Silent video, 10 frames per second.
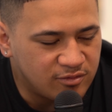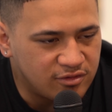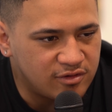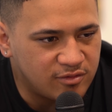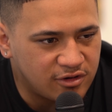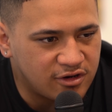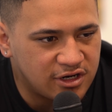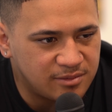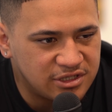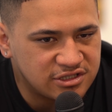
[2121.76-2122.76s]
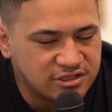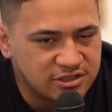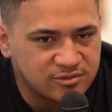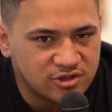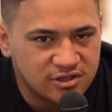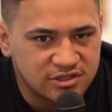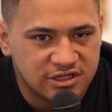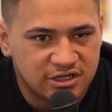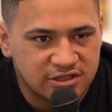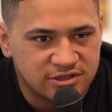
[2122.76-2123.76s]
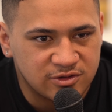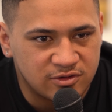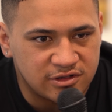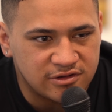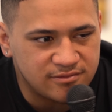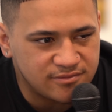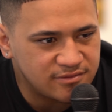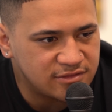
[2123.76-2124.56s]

what kind of message I'm trying to send out to all of them.